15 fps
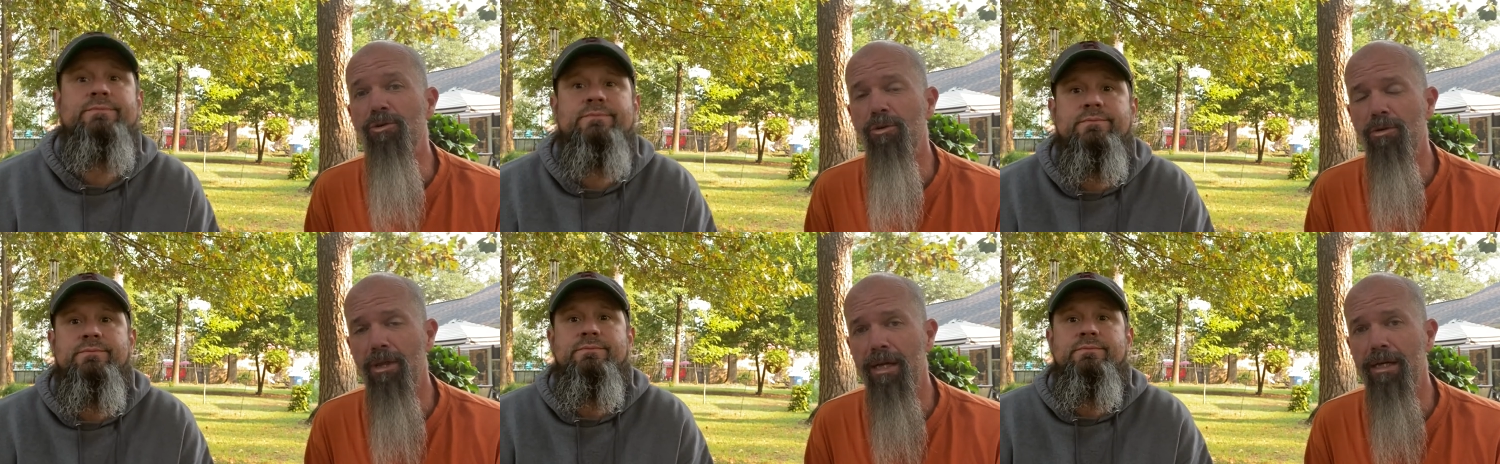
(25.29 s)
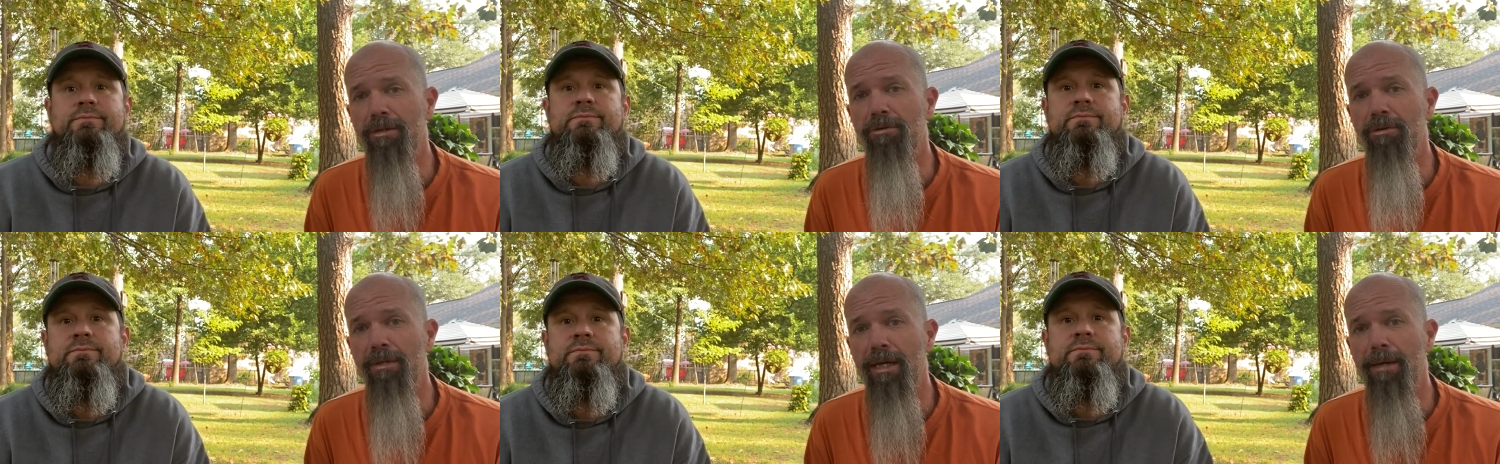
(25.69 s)
Speaker 1: True
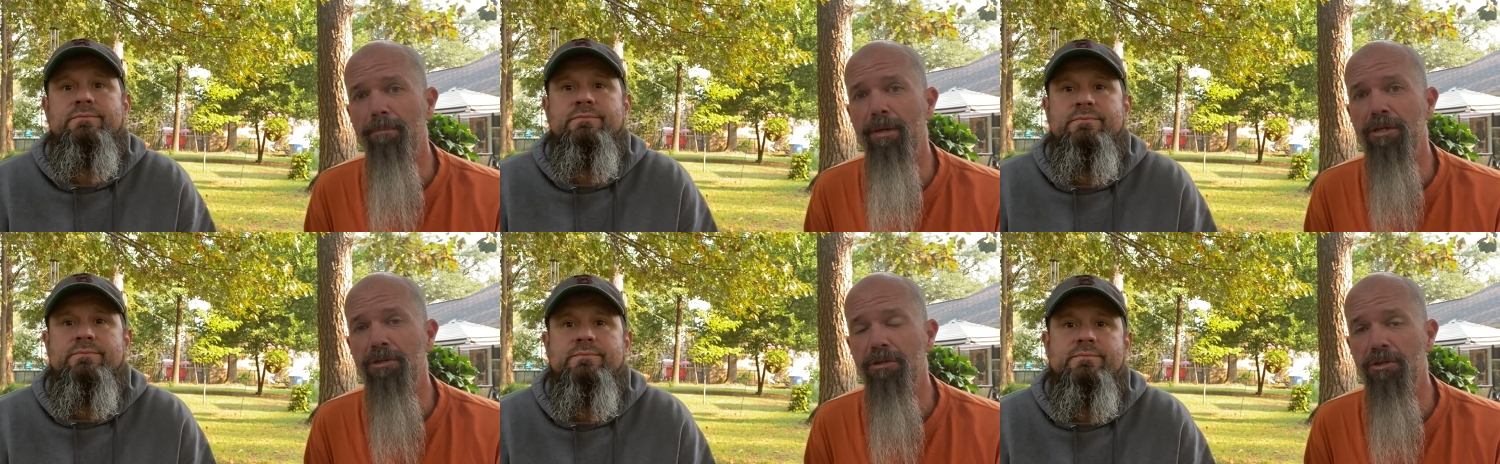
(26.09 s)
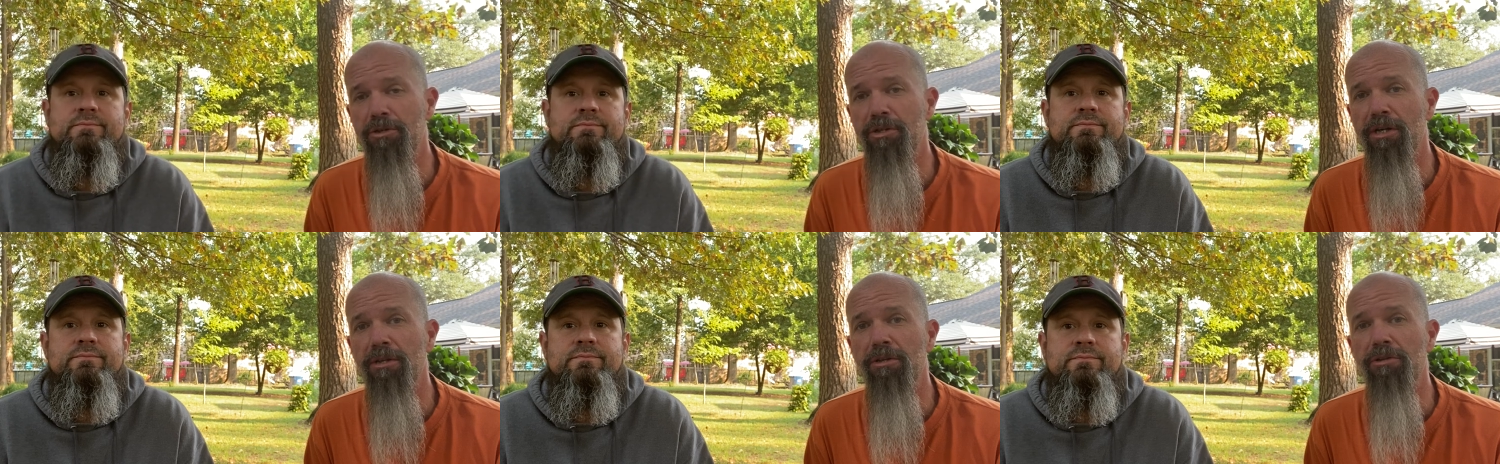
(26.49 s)
that. True that. Make sure you
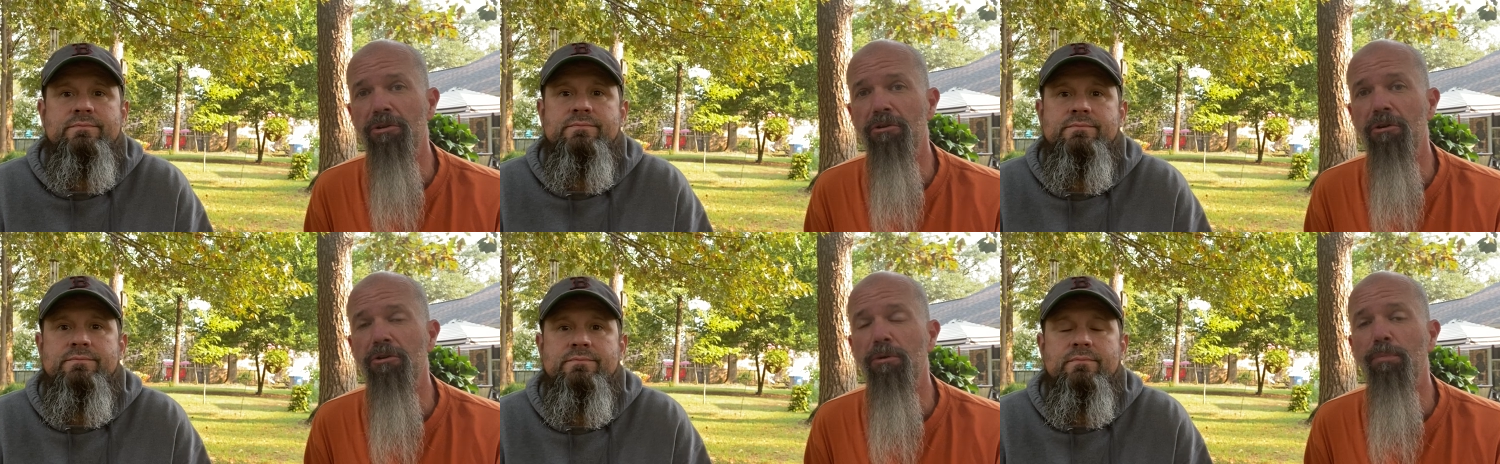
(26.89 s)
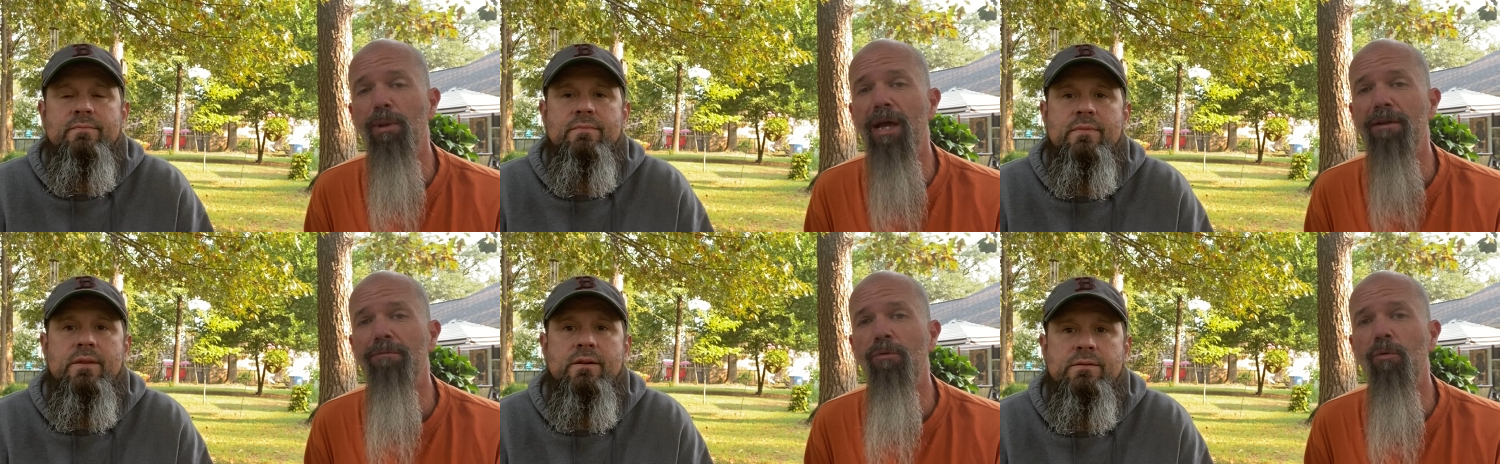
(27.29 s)
share this on all your
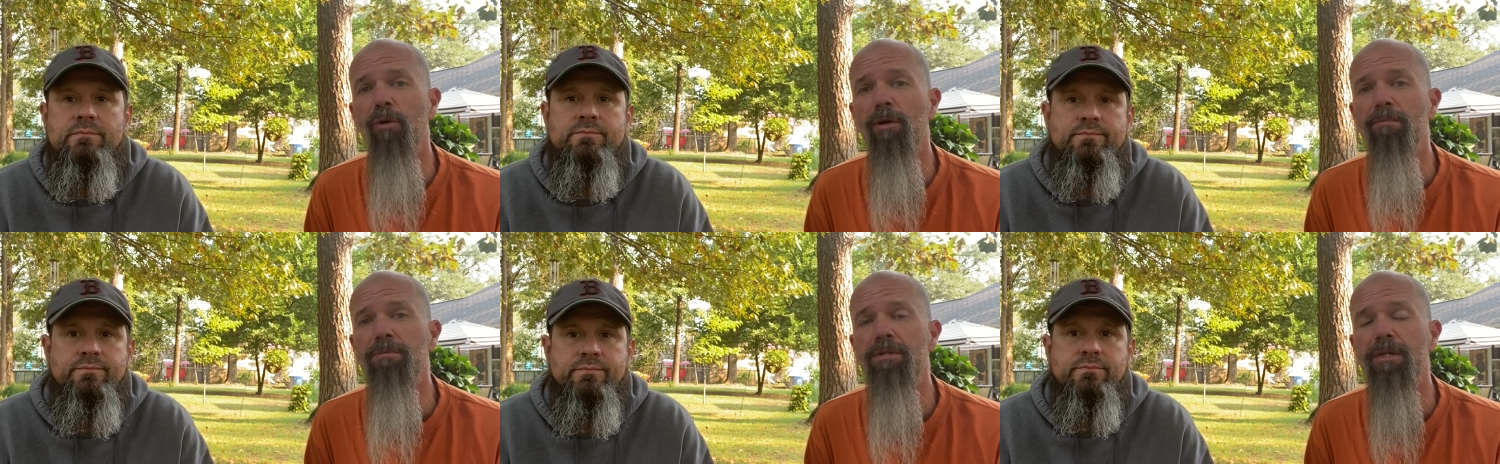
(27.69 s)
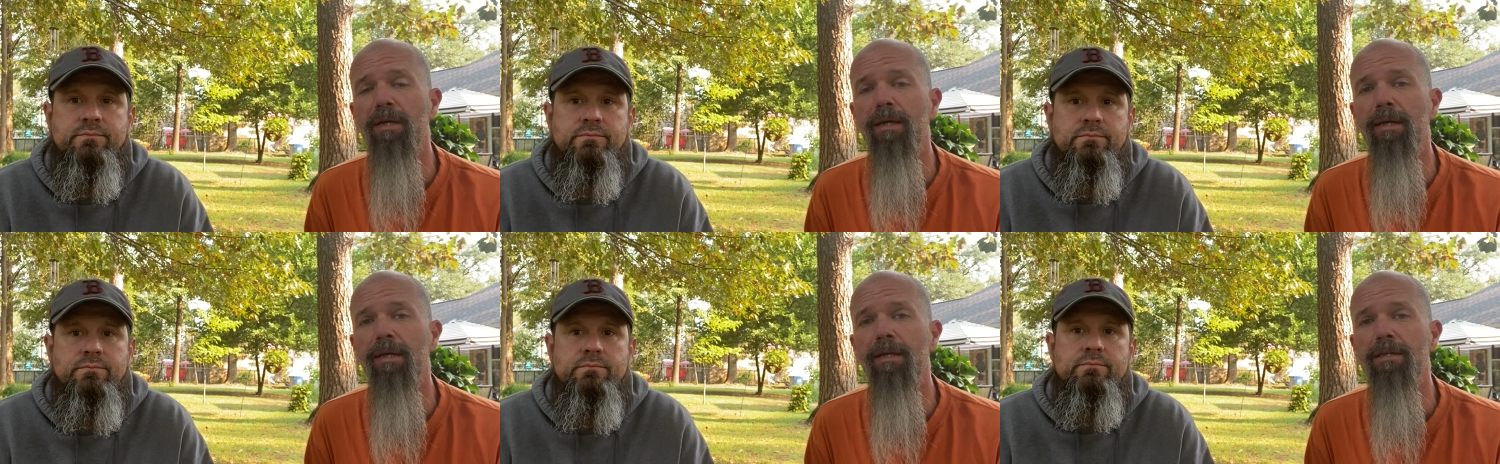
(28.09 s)
platforms,
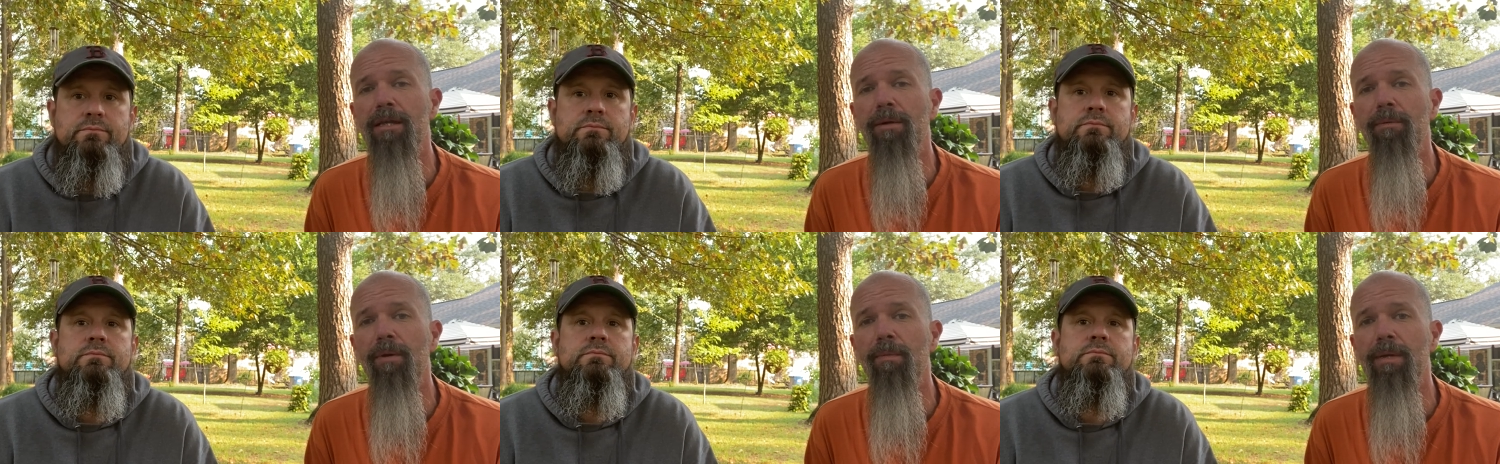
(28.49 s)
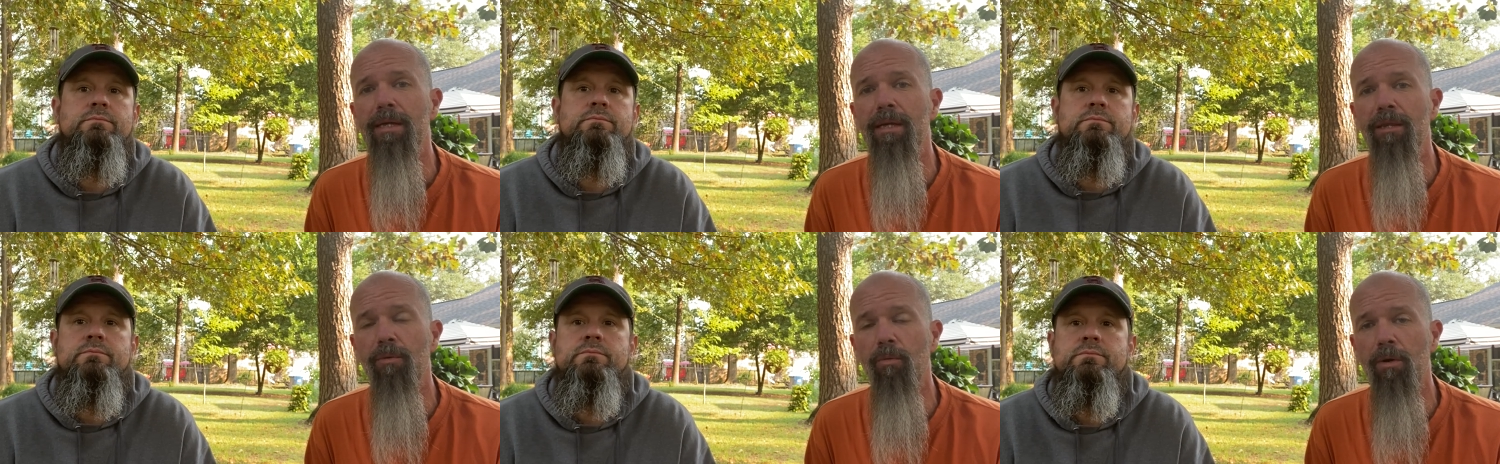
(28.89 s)
and that way we
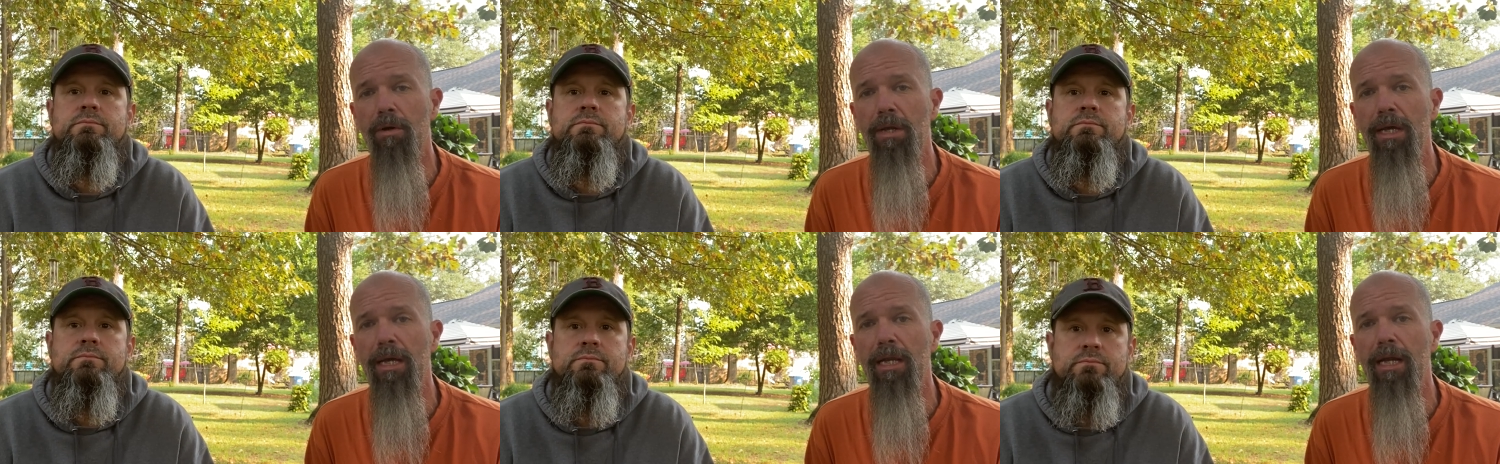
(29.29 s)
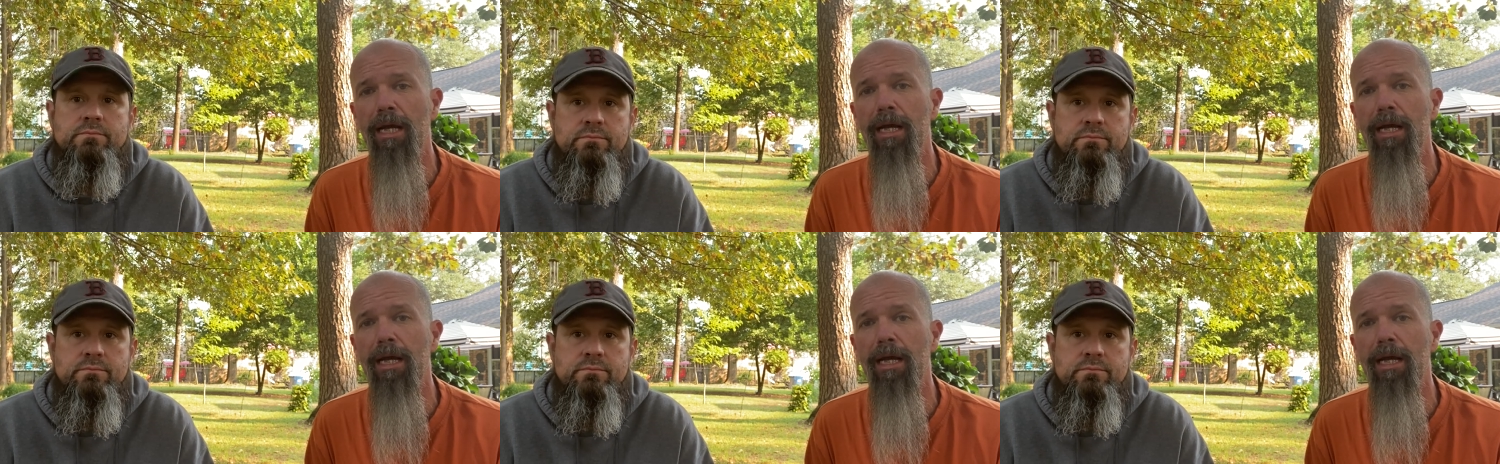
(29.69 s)
can get the word out.